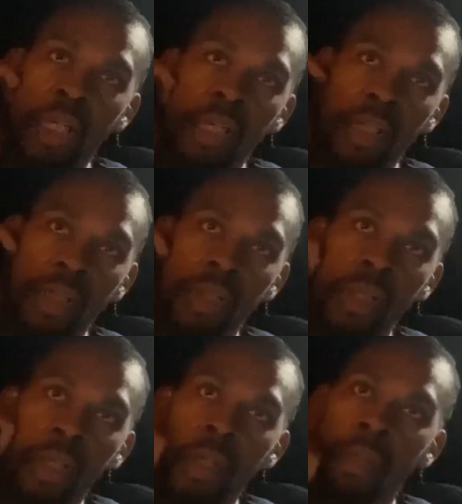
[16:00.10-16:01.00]
and done us
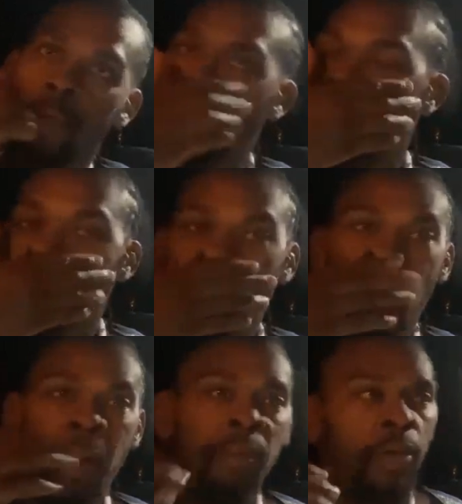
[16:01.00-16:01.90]
during the
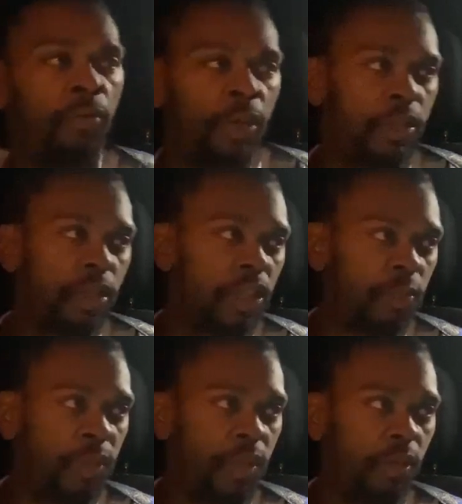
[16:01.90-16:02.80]
time of the
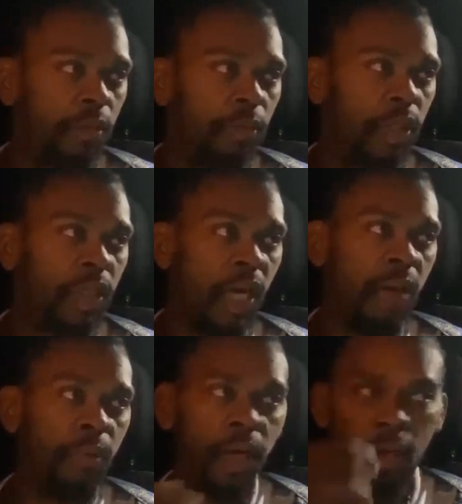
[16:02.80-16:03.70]
Renaissance period, when they
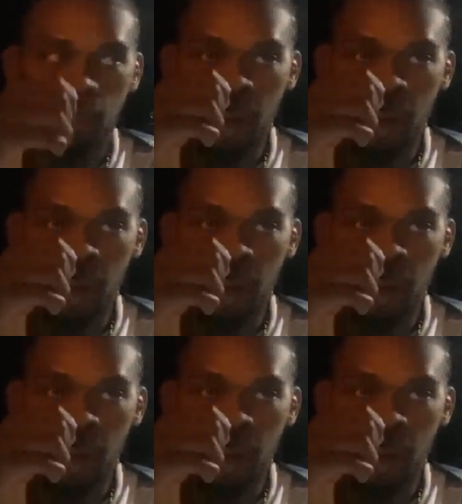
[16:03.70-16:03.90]
came back into